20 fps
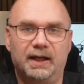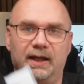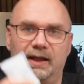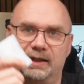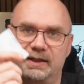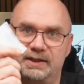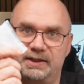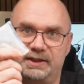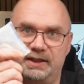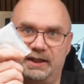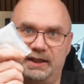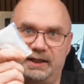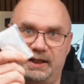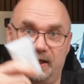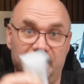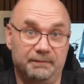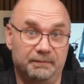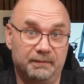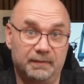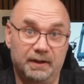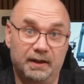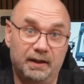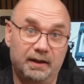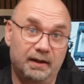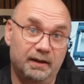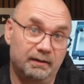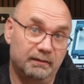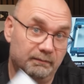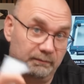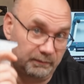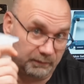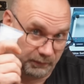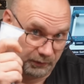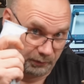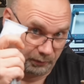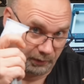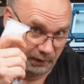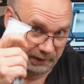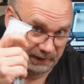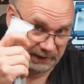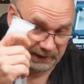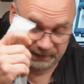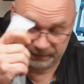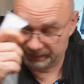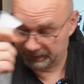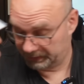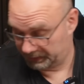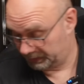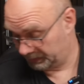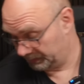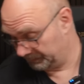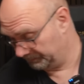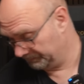Silica. Do not eat this.